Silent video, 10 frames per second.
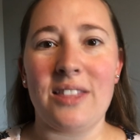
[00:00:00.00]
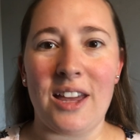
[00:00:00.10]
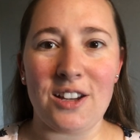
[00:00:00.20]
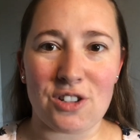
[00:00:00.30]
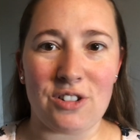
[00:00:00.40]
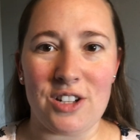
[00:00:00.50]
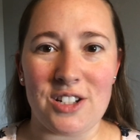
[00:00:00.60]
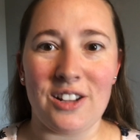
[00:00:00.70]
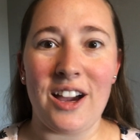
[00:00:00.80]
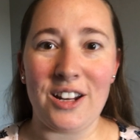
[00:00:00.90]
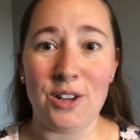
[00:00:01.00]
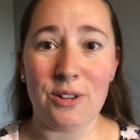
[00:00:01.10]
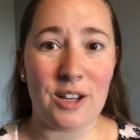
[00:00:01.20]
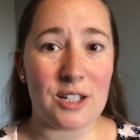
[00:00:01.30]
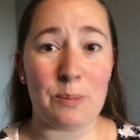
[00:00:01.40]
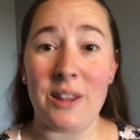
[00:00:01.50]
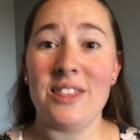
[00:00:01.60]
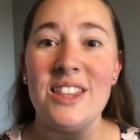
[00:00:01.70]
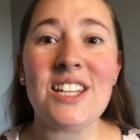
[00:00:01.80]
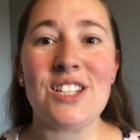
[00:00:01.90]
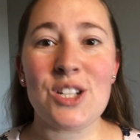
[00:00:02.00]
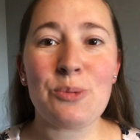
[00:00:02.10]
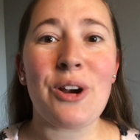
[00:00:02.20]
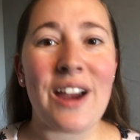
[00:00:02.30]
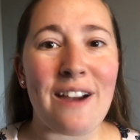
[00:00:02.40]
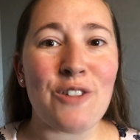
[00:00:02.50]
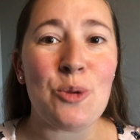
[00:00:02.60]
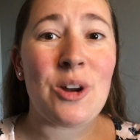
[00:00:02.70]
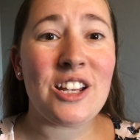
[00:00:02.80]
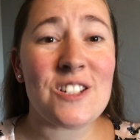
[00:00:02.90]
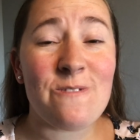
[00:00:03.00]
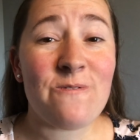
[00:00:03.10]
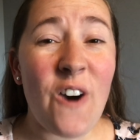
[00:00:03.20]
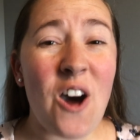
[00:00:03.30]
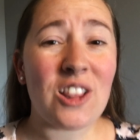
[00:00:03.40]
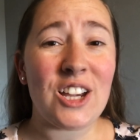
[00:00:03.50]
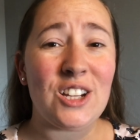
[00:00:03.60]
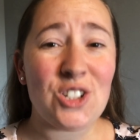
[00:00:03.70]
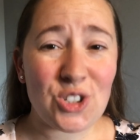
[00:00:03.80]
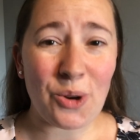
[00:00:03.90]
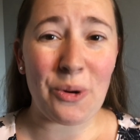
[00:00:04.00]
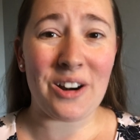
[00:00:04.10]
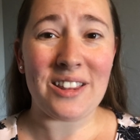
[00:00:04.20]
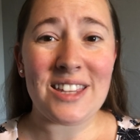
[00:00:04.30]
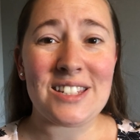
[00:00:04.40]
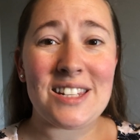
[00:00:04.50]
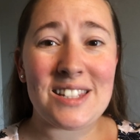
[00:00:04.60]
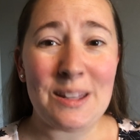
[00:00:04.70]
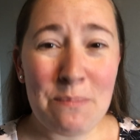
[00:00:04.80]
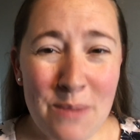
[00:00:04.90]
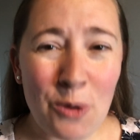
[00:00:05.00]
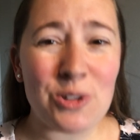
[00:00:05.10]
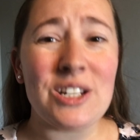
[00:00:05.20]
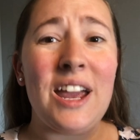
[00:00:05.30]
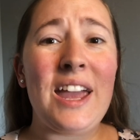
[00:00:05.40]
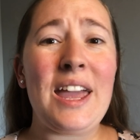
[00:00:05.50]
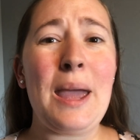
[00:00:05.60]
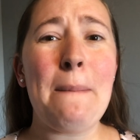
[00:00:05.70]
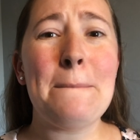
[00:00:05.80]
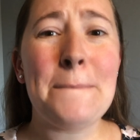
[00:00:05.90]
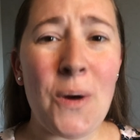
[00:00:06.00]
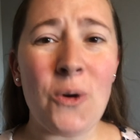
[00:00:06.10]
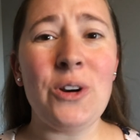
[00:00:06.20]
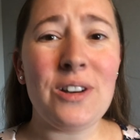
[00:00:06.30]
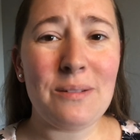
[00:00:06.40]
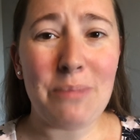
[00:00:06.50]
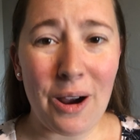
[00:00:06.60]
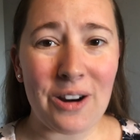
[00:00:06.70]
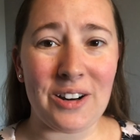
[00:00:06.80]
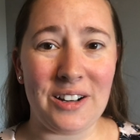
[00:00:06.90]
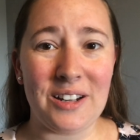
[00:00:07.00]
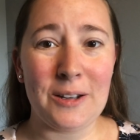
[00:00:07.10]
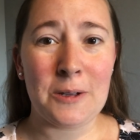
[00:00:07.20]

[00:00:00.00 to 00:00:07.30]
thanks, Crystal, I knew this, but this is where everyone is falling short. This is the most important part.